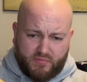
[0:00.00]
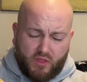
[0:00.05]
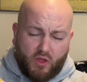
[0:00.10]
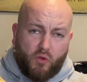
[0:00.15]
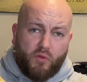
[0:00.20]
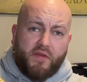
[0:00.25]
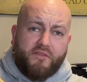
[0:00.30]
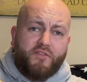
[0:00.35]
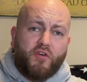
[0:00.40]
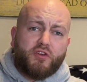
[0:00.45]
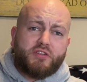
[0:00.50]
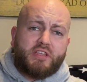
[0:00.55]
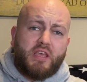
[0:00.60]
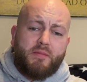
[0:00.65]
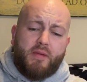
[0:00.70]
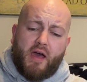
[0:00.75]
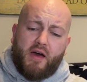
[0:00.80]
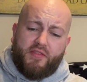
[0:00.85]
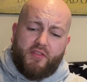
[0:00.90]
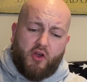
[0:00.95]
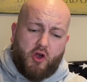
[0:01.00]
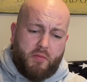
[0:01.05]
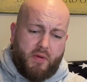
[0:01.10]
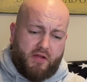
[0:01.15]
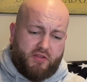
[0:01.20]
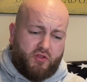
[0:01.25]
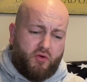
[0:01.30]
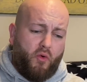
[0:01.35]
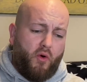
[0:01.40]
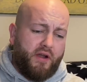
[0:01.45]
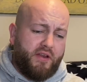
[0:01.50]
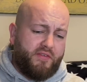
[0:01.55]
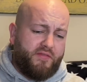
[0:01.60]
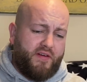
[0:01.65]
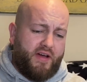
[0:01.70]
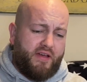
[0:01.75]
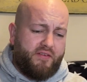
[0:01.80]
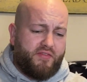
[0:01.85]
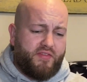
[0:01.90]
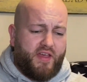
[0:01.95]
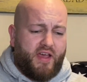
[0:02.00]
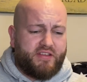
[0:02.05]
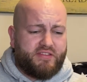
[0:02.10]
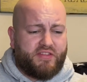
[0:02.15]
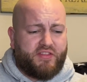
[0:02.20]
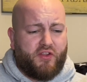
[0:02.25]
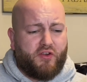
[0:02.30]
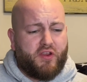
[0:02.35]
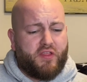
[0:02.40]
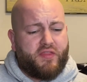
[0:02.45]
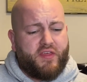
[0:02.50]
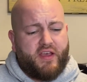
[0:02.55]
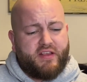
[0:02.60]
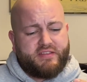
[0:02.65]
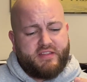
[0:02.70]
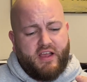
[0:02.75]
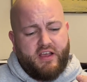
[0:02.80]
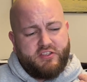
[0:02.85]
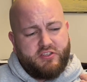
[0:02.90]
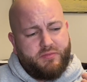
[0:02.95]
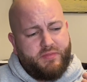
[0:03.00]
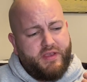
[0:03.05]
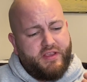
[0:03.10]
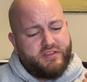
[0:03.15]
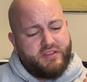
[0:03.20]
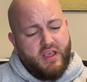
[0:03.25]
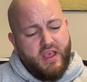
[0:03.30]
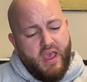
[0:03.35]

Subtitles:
when it first came out, they were about $25,000, $30,000 a piece.